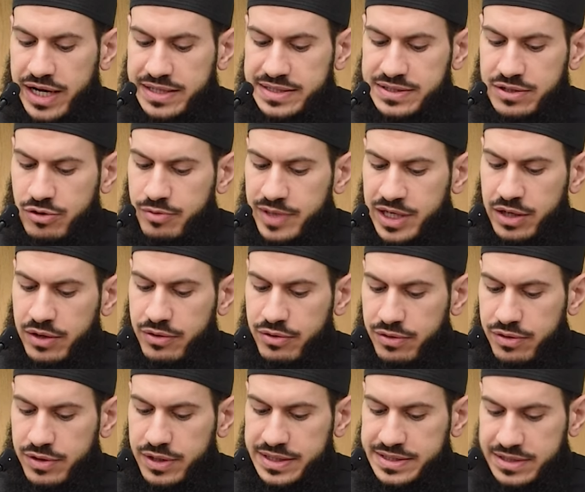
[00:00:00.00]
there are many other
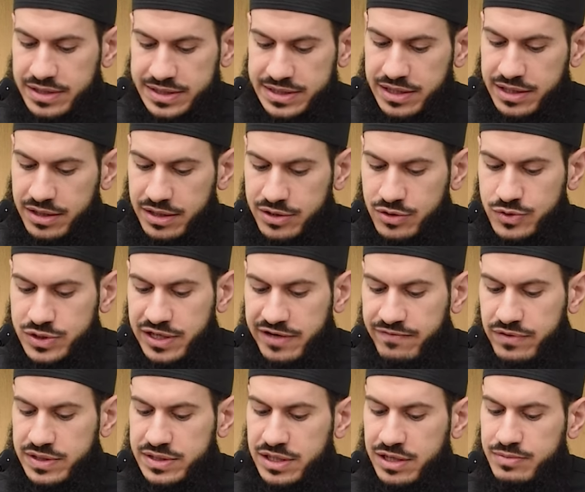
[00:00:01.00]
things that I don't have the
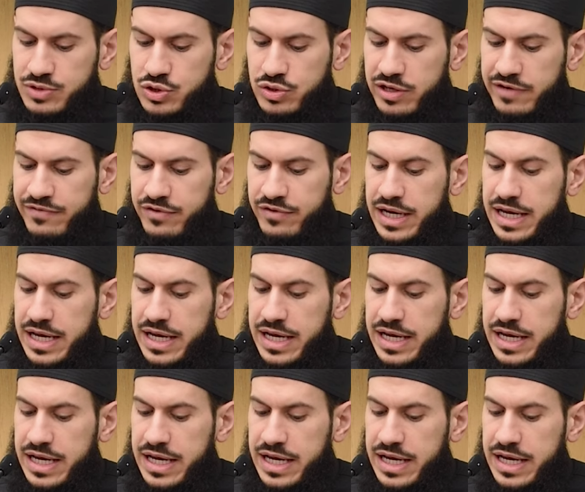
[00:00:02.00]
time to cover.